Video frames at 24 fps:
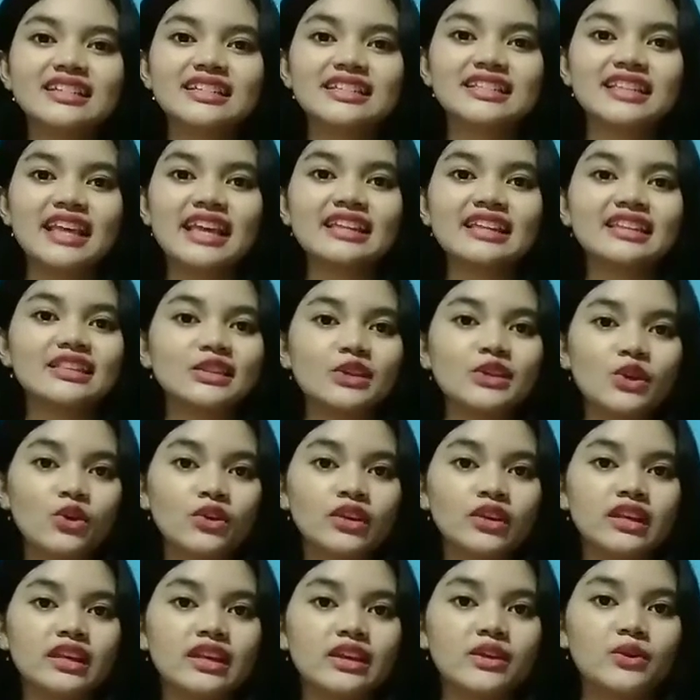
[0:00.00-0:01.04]
said
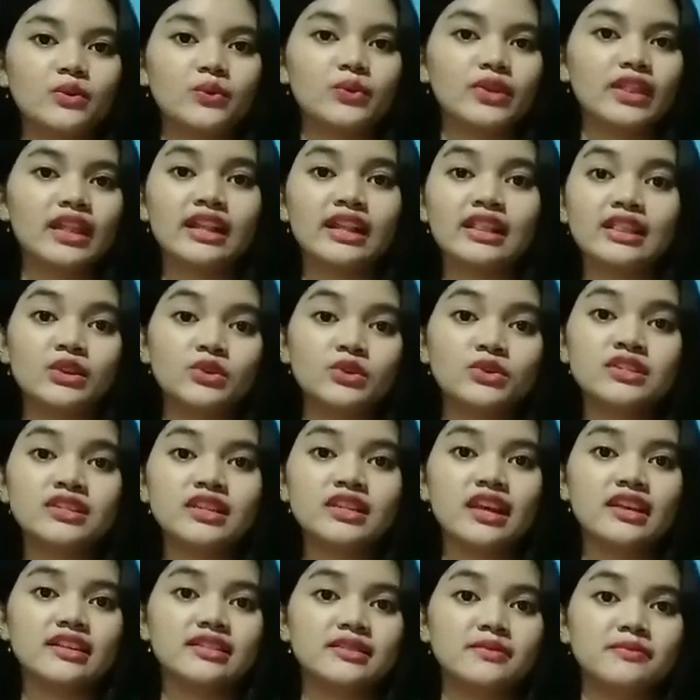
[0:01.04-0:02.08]
Rocky with
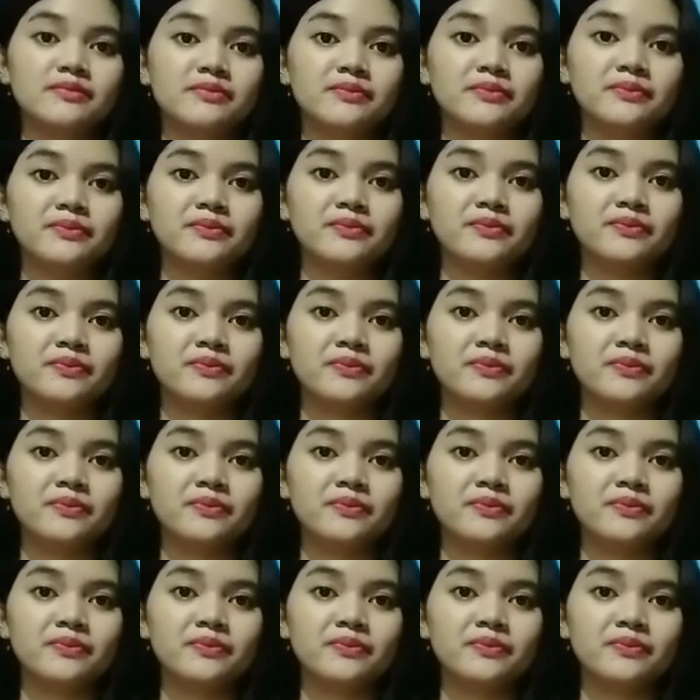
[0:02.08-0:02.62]
enthusiasm.